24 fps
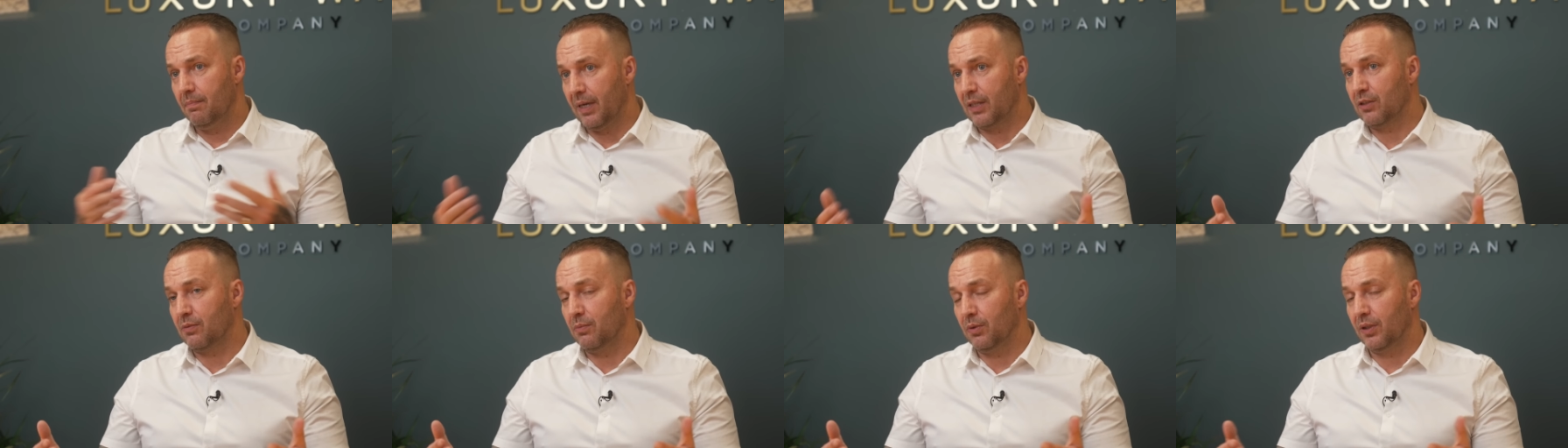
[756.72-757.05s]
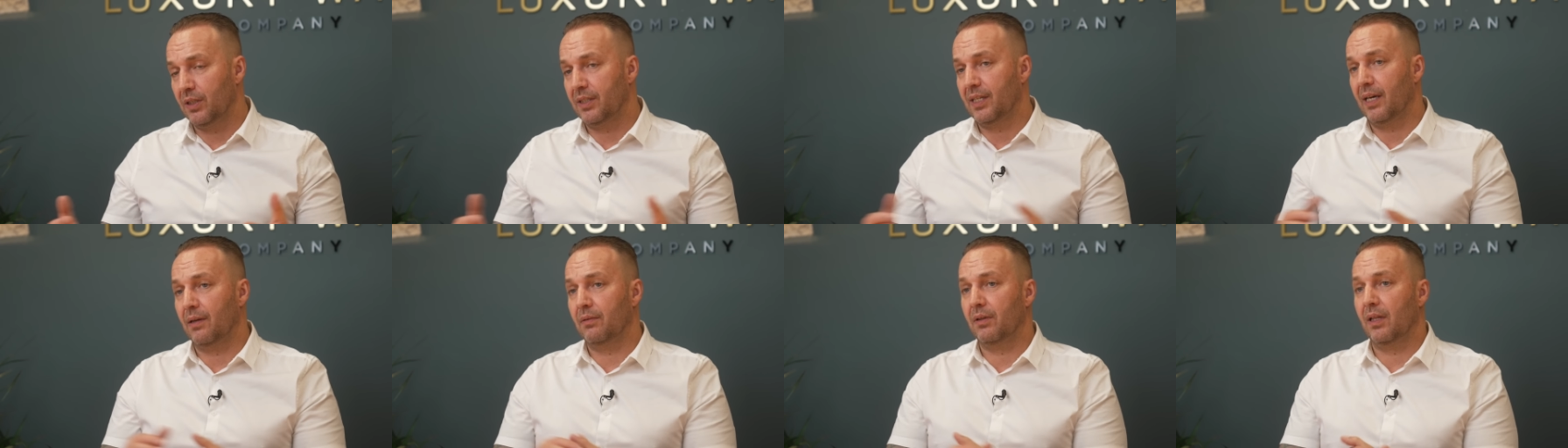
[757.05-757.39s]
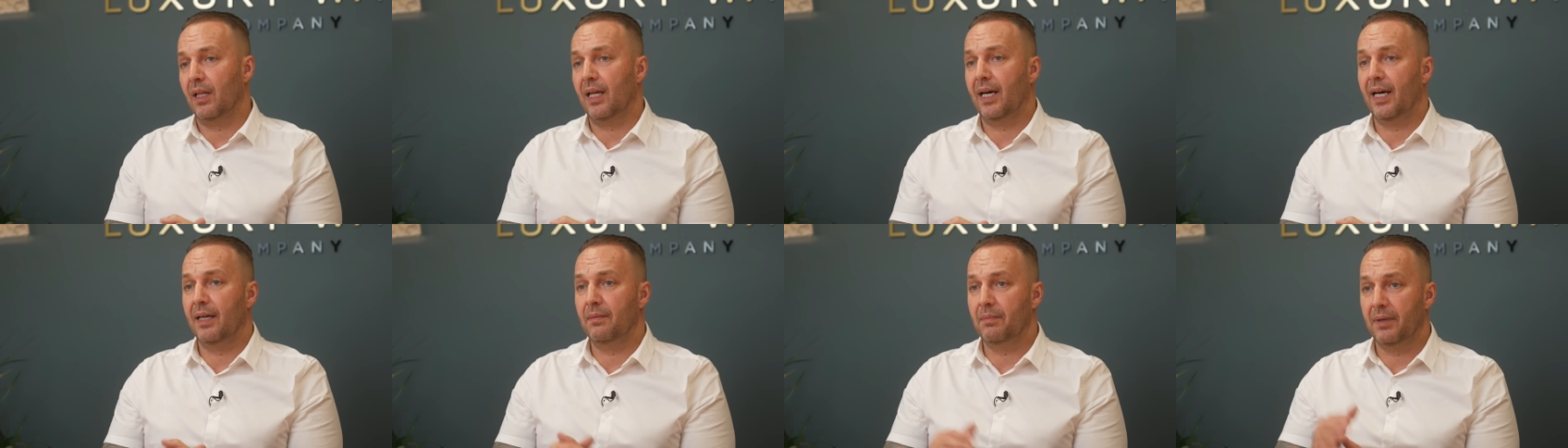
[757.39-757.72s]
make some money down the
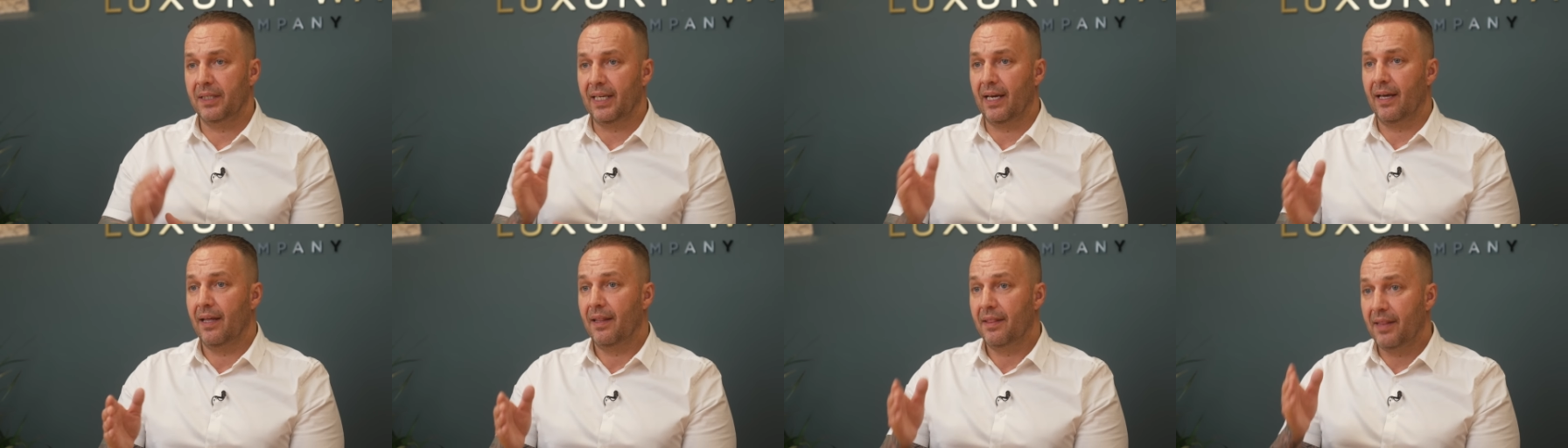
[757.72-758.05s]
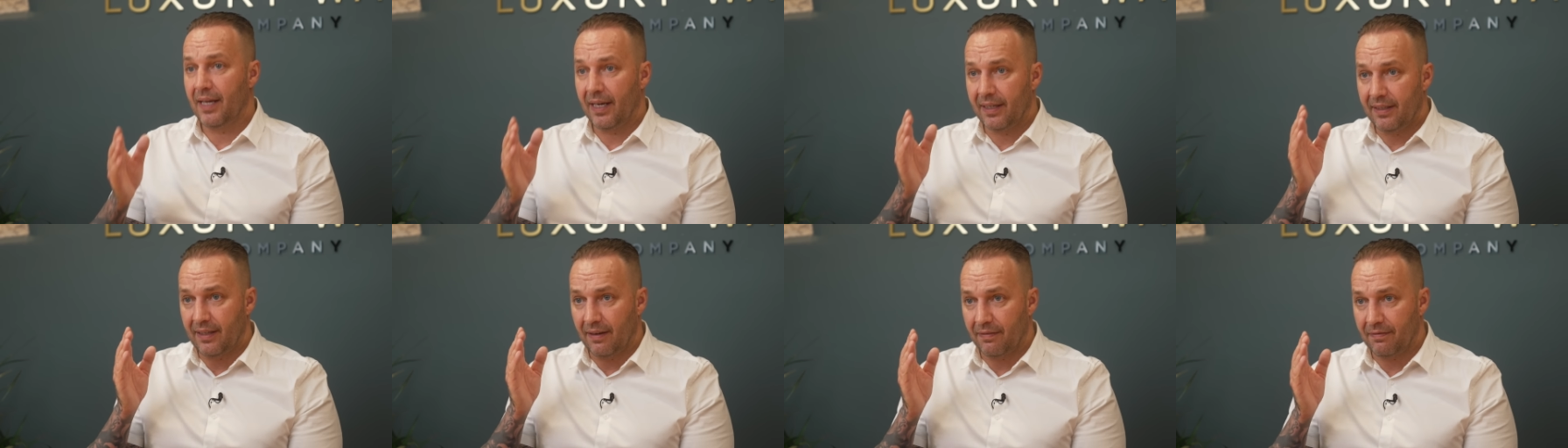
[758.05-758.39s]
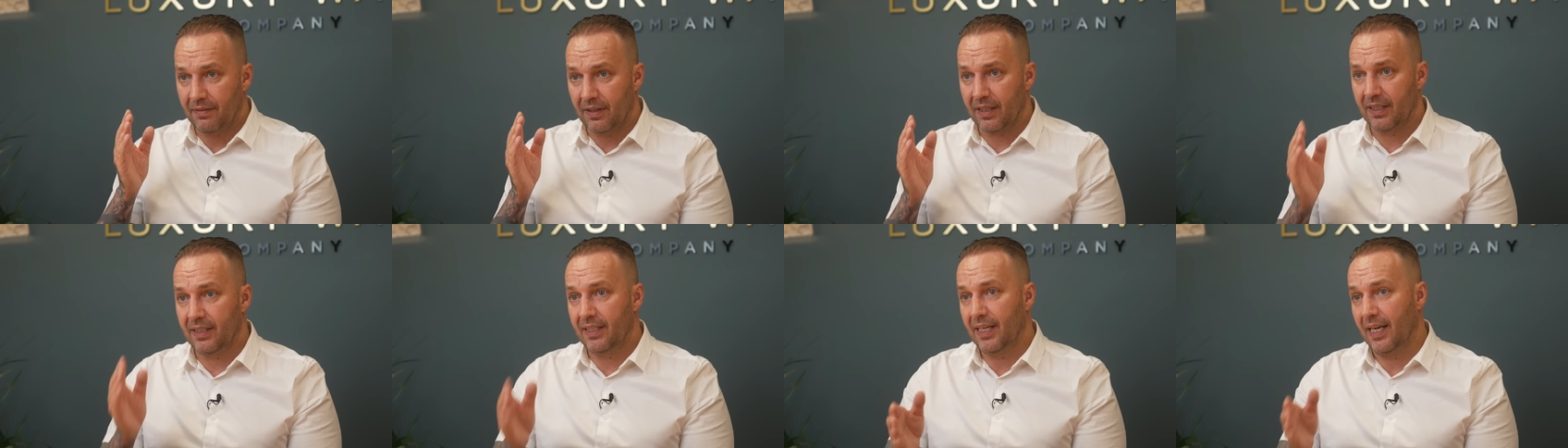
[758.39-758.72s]
line. But yeah, they're
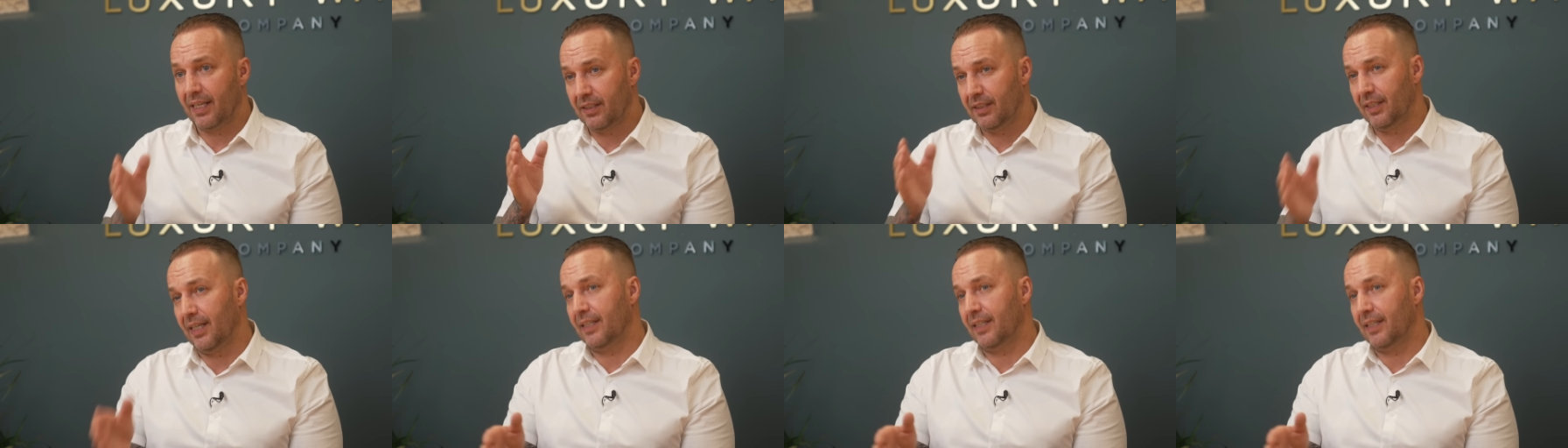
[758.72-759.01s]
definite yes,